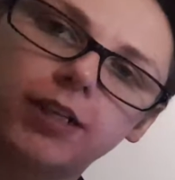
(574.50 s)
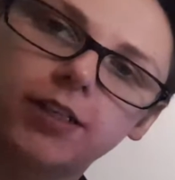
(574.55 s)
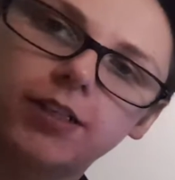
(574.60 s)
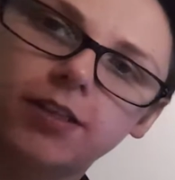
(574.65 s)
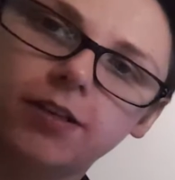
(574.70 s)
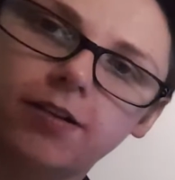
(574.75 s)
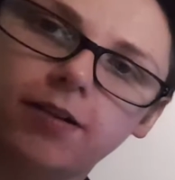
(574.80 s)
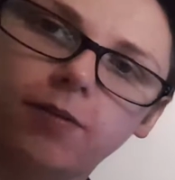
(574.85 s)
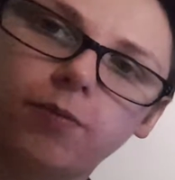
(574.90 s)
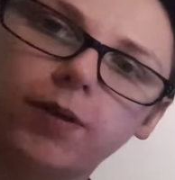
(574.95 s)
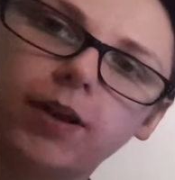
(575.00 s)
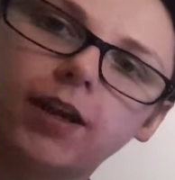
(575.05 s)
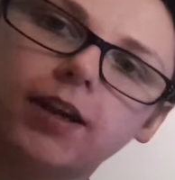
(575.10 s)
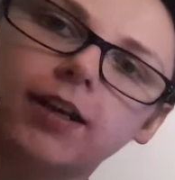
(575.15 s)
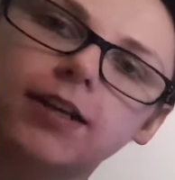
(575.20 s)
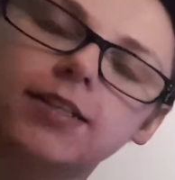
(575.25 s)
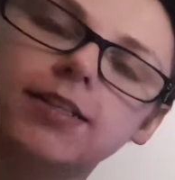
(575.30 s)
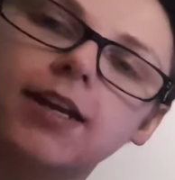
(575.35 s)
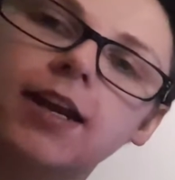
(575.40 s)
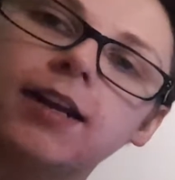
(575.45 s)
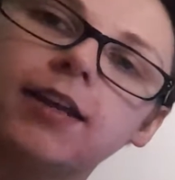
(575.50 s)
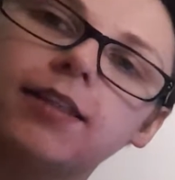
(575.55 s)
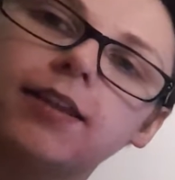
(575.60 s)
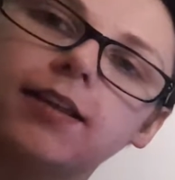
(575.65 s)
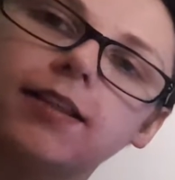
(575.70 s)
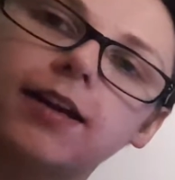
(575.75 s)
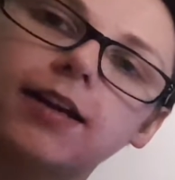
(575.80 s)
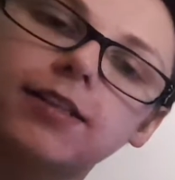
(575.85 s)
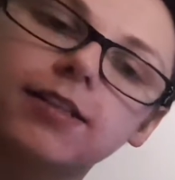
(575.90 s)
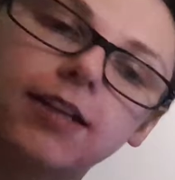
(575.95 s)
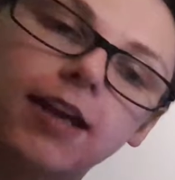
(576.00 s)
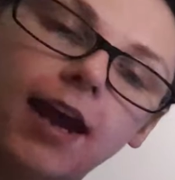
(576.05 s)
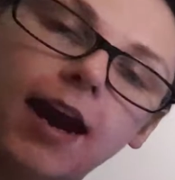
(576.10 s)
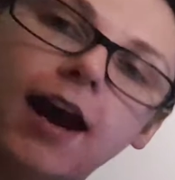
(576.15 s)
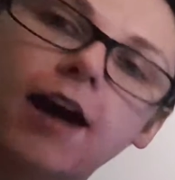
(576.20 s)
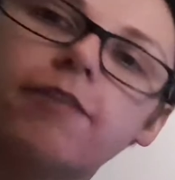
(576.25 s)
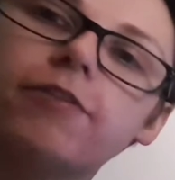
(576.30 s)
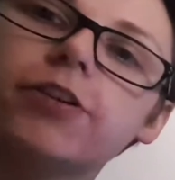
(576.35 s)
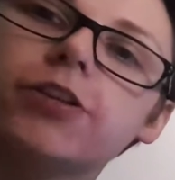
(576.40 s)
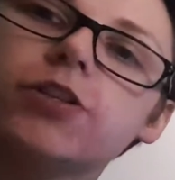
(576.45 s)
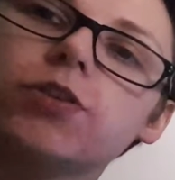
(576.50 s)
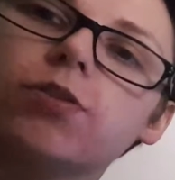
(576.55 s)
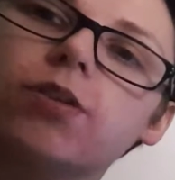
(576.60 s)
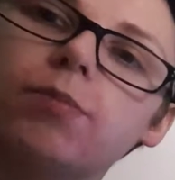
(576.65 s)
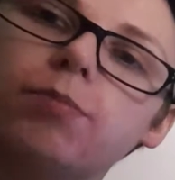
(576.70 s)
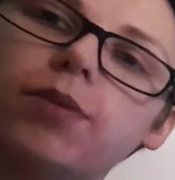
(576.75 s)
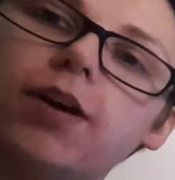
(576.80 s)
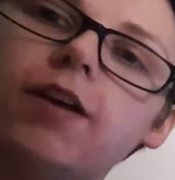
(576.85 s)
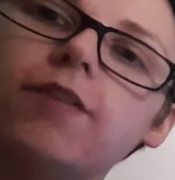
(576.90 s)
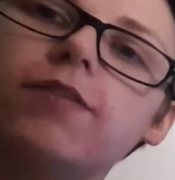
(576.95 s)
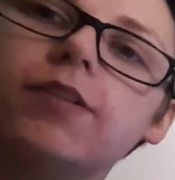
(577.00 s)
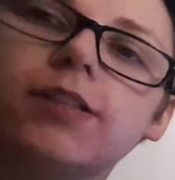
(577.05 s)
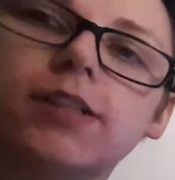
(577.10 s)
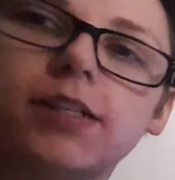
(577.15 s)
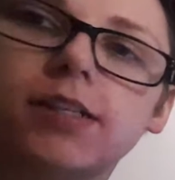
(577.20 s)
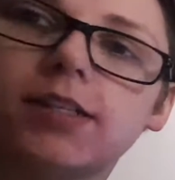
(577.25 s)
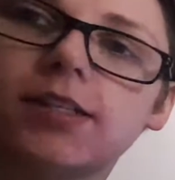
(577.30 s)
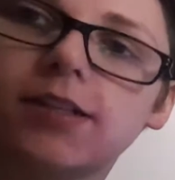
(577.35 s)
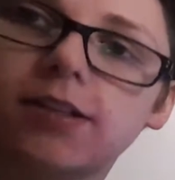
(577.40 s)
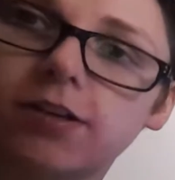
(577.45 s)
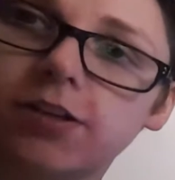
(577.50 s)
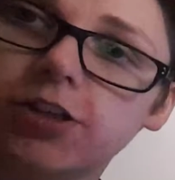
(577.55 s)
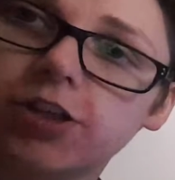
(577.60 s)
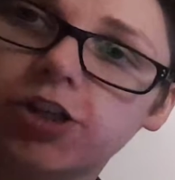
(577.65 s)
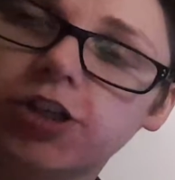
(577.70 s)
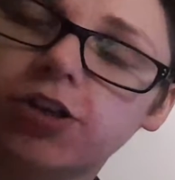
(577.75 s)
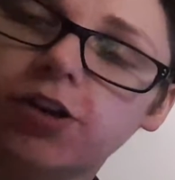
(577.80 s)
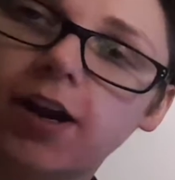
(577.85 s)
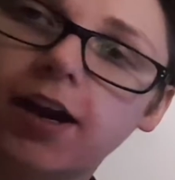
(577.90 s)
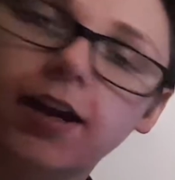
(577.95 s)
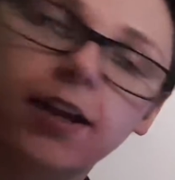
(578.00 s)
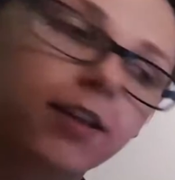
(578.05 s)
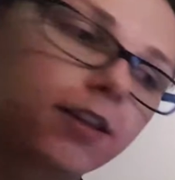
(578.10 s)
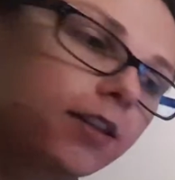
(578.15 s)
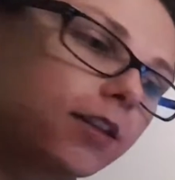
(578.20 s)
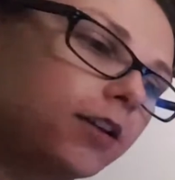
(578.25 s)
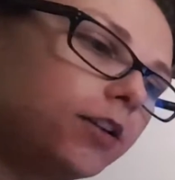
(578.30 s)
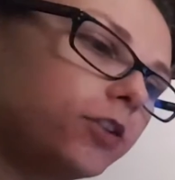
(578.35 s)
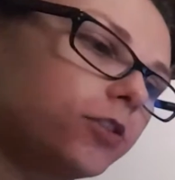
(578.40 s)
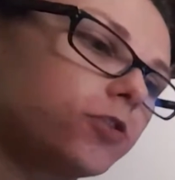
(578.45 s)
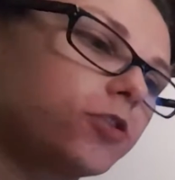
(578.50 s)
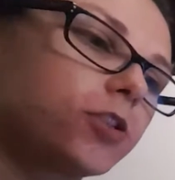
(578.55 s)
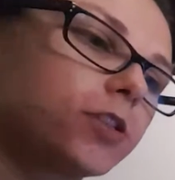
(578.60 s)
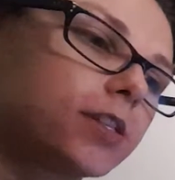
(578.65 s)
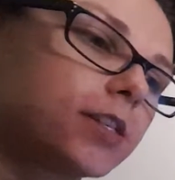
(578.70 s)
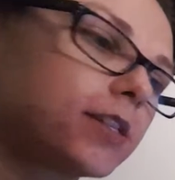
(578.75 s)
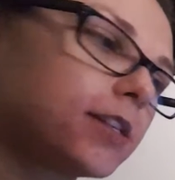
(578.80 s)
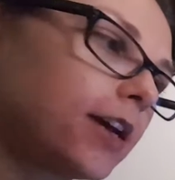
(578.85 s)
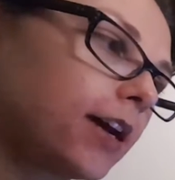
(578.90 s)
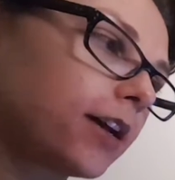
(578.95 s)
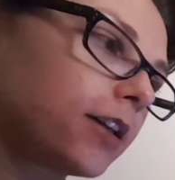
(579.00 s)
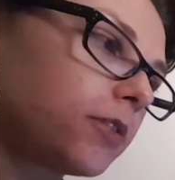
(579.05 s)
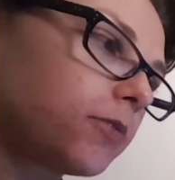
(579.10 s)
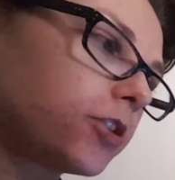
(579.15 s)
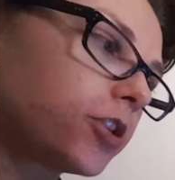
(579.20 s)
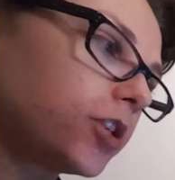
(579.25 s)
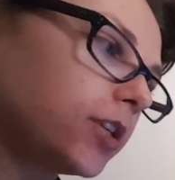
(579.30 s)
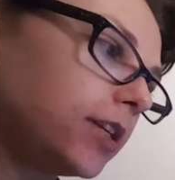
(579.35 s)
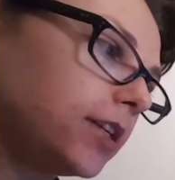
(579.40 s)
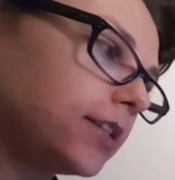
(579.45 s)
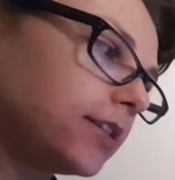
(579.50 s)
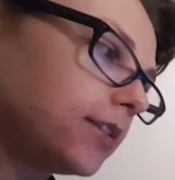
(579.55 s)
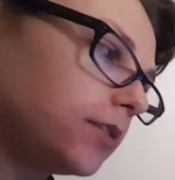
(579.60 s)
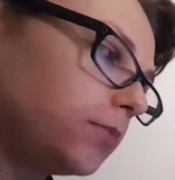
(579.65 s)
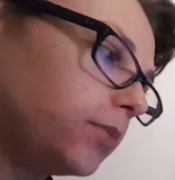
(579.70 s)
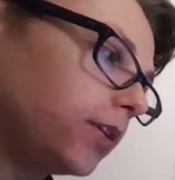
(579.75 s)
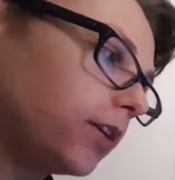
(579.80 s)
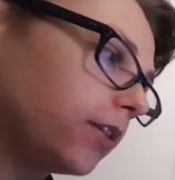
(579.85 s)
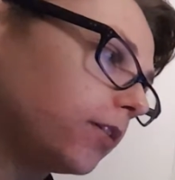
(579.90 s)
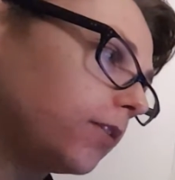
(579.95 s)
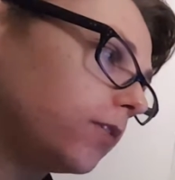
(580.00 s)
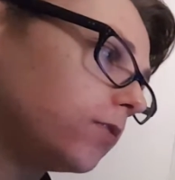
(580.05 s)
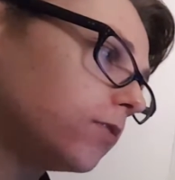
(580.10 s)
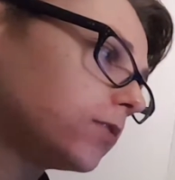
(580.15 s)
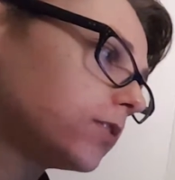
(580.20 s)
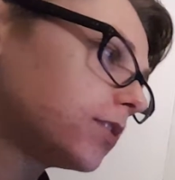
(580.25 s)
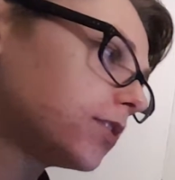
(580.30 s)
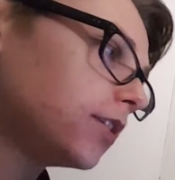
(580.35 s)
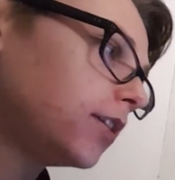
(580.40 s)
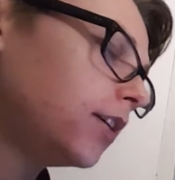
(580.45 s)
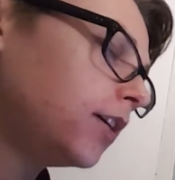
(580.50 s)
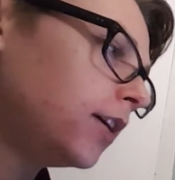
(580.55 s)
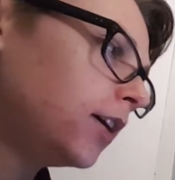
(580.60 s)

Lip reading: consider it a weakness. Anything that's average or above is considered a strength. So she's exactly where she needs to be on those.